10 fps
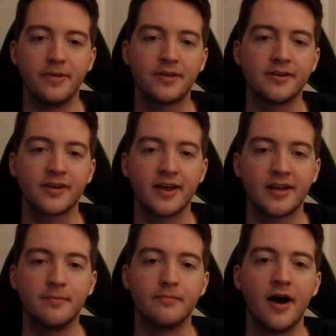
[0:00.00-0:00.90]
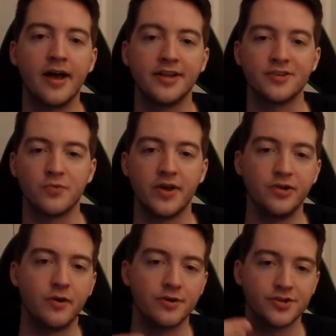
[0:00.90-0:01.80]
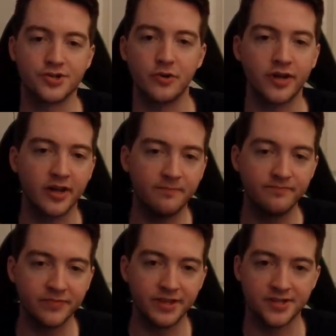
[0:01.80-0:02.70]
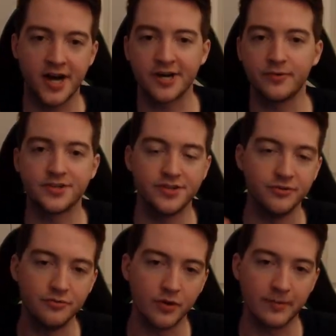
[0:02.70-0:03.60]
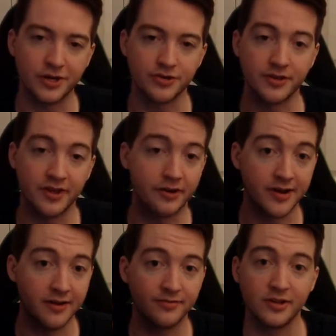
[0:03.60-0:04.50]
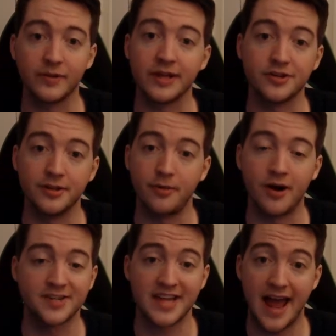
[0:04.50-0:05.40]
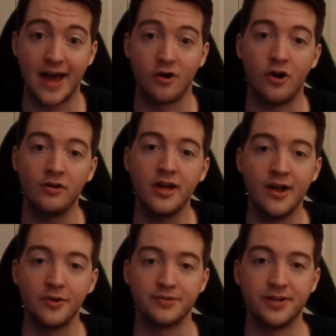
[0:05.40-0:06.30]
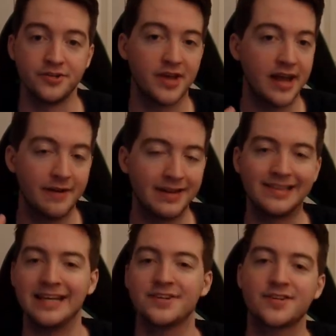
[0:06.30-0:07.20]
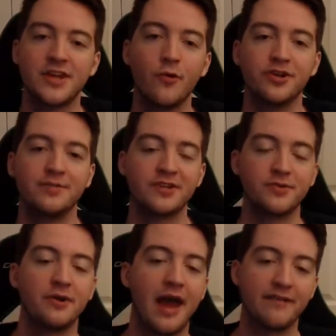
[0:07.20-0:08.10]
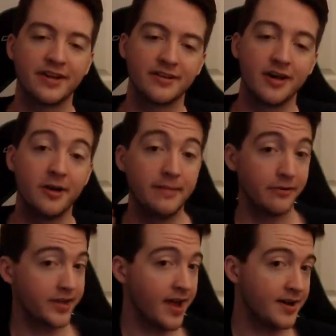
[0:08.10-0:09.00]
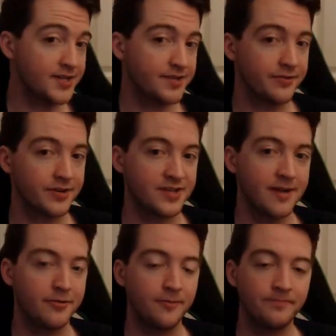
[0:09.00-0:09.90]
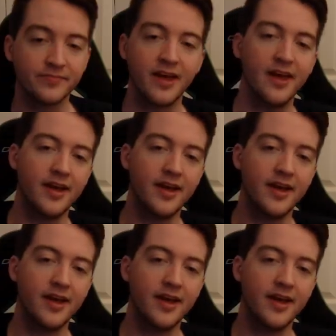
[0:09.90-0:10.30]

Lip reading: Big thing to kind of keep in mind is when you are soaking these conduits, you want to make sure that they are not flowing into the boss at all, which means you can't have any leaks. Which means when you're having Unbound Chaoses, for example,